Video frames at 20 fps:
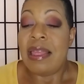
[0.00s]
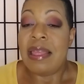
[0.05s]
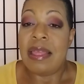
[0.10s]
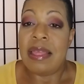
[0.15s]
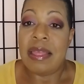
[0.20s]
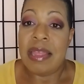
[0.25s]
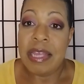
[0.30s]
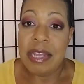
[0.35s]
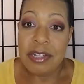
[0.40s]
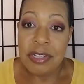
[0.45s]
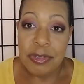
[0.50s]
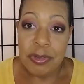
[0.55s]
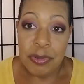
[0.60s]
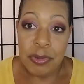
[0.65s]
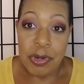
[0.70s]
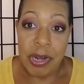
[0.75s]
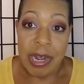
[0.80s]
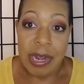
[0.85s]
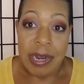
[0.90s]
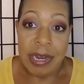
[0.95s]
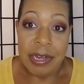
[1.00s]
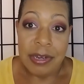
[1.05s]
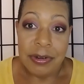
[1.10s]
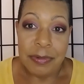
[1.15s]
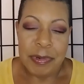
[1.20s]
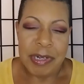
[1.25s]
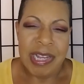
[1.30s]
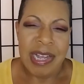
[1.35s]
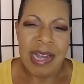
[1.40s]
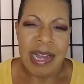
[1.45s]
Then you hire,
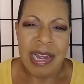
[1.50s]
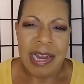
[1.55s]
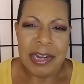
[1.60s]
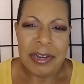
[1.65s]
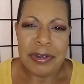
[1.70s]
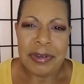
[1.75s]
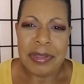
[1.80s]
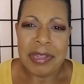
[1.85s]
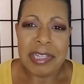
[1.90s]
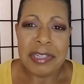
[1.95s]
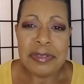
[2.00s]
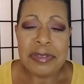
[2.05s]
well not hire, then you